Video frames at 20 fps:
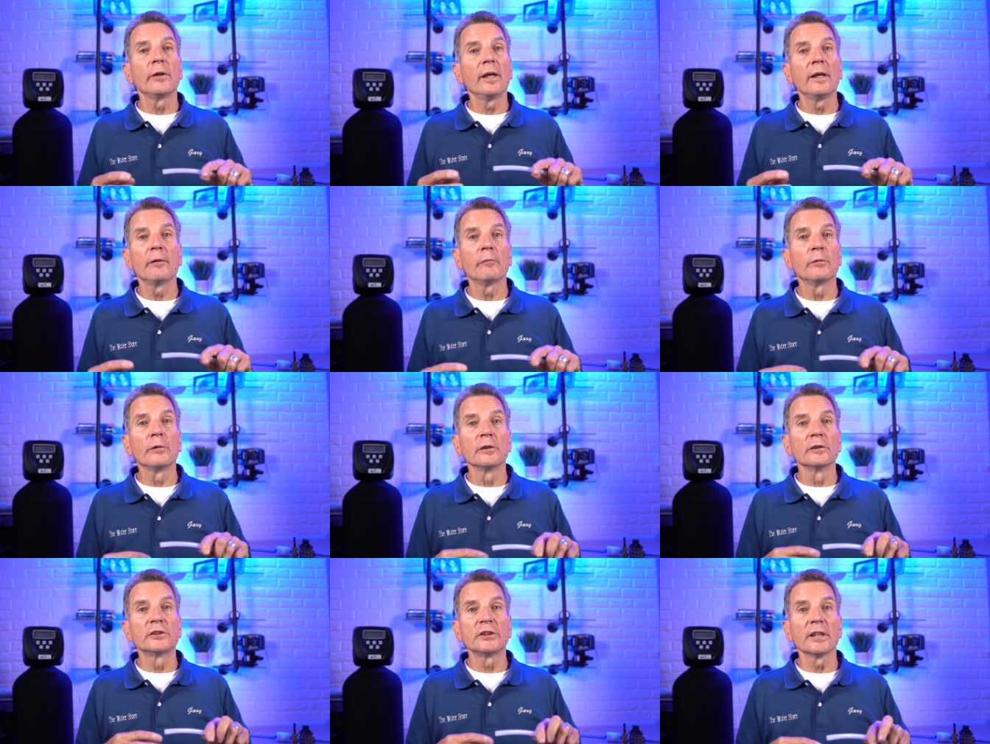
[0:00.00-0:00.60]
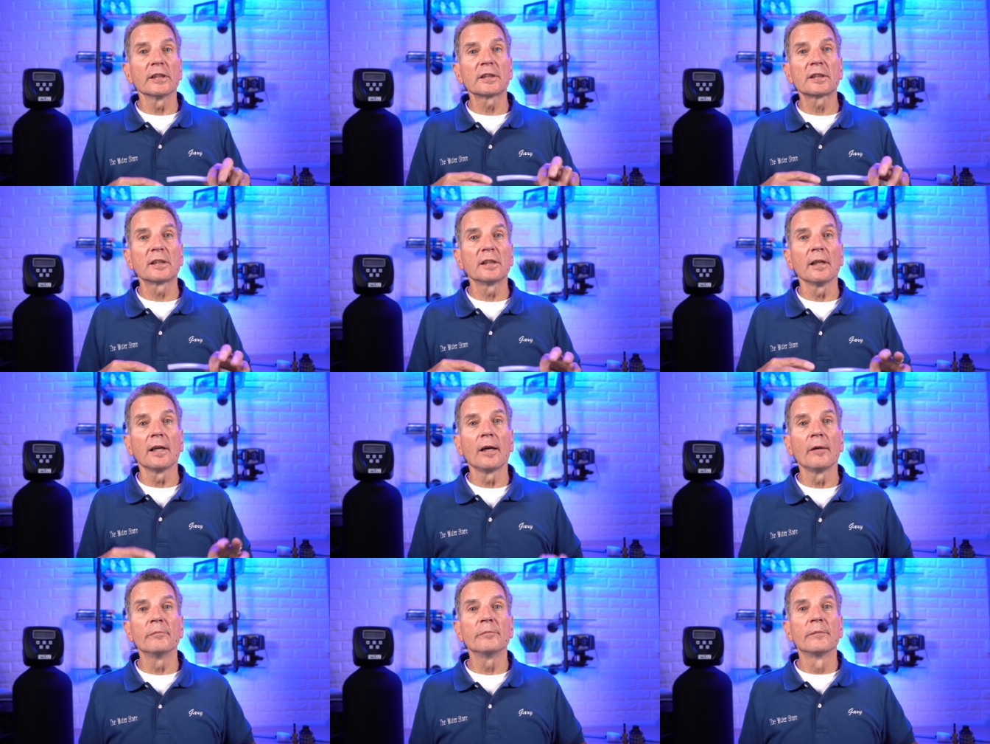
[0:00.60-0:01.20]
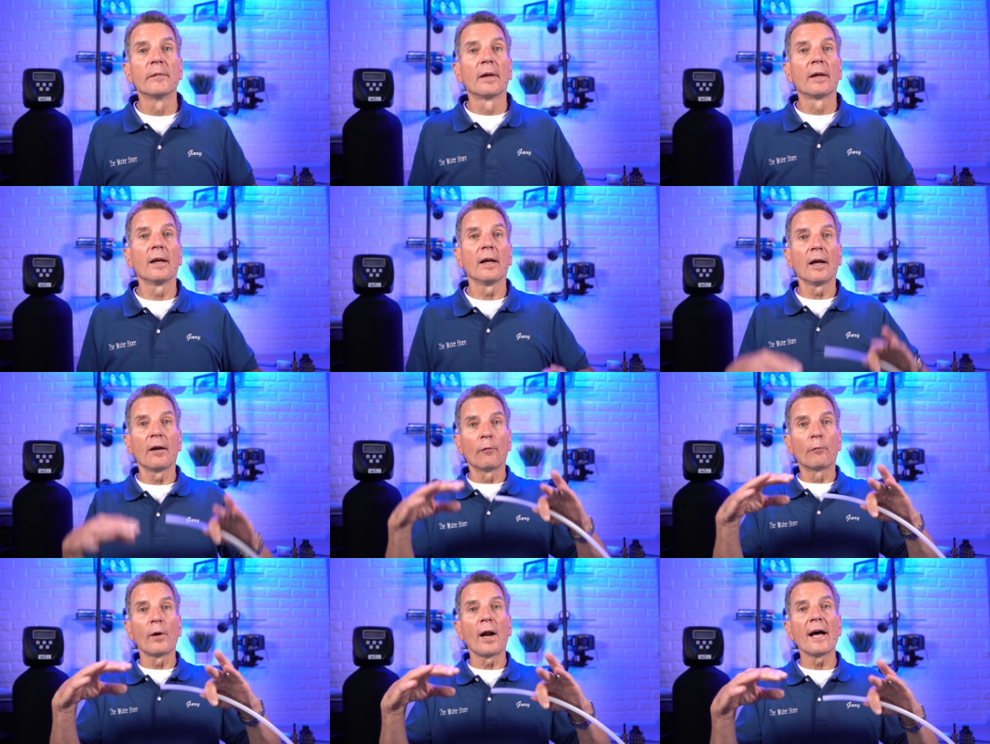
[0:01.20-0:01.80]
it will just um,
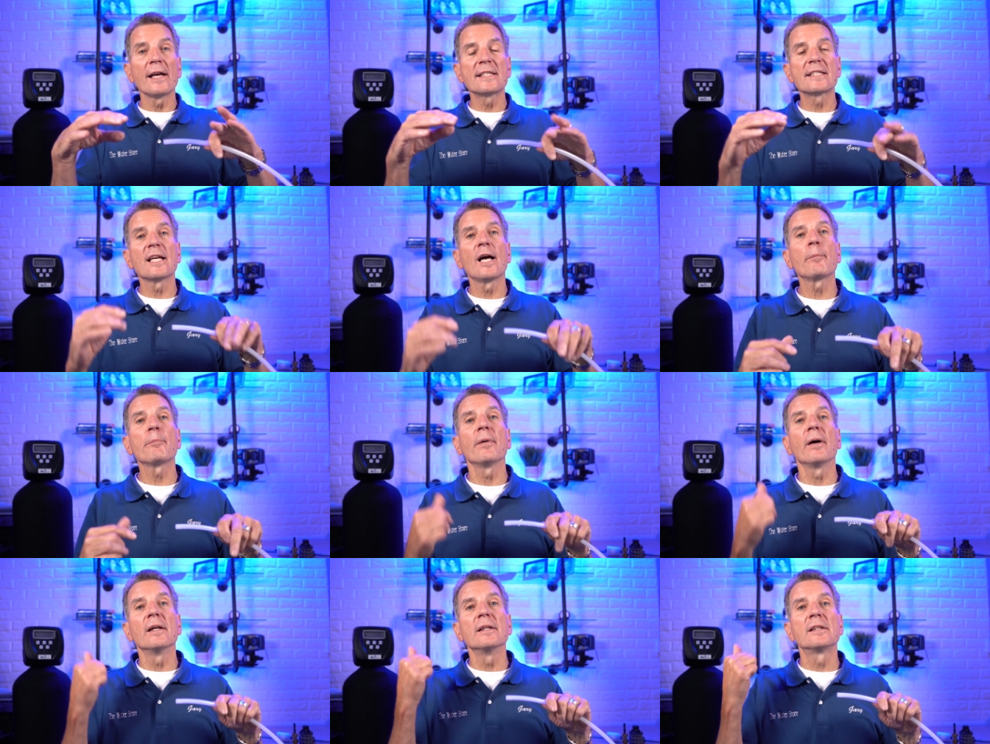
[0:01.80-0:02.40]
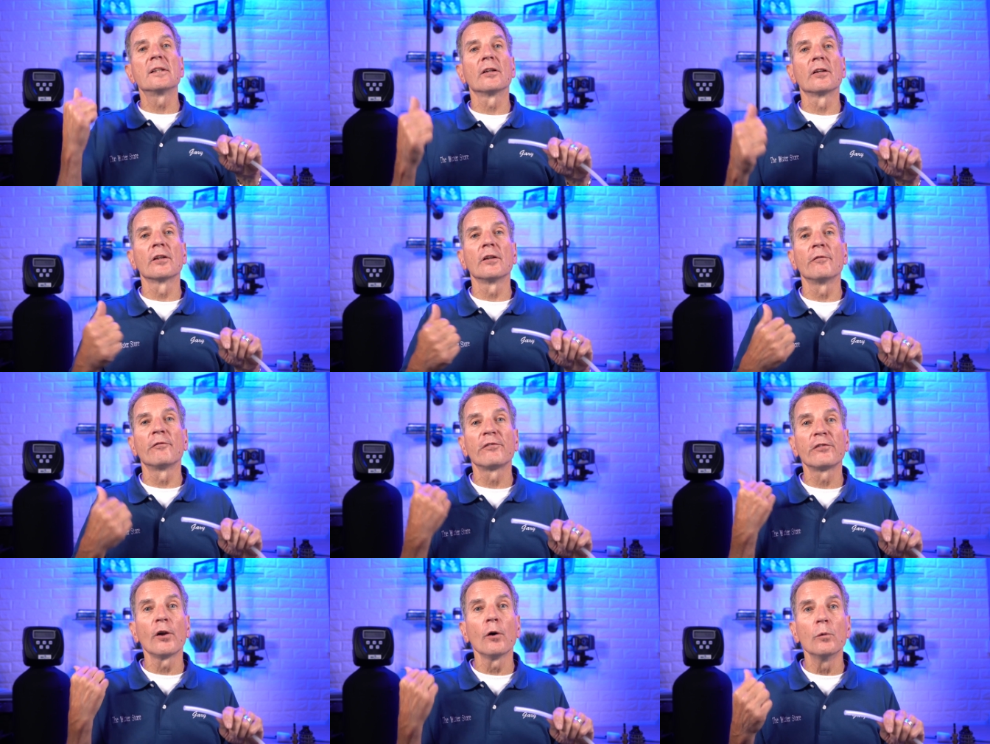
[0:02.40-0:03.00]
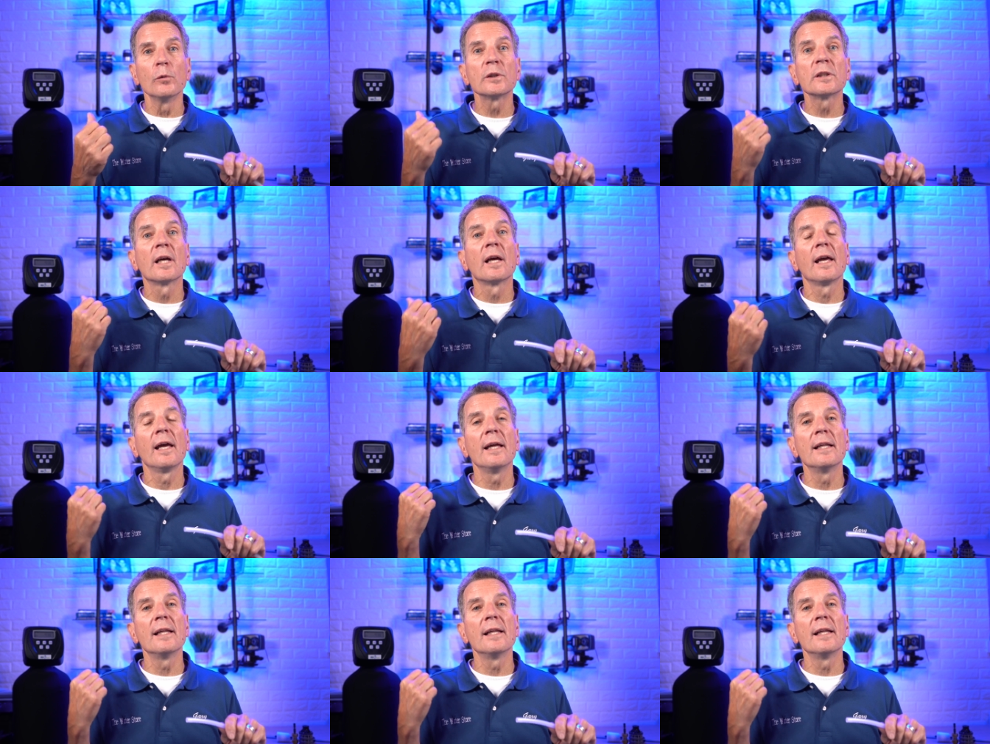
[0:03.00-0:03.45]
uh, rise up until the float